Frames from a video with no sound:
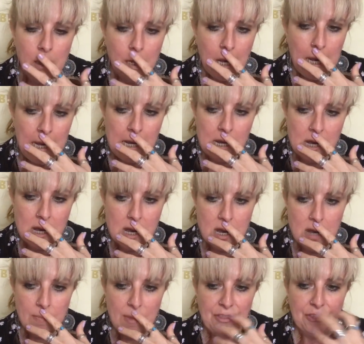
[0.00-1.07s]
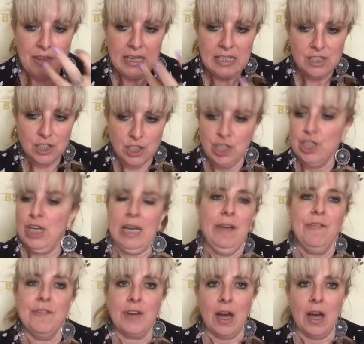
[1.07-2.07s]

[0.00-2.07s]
things shift.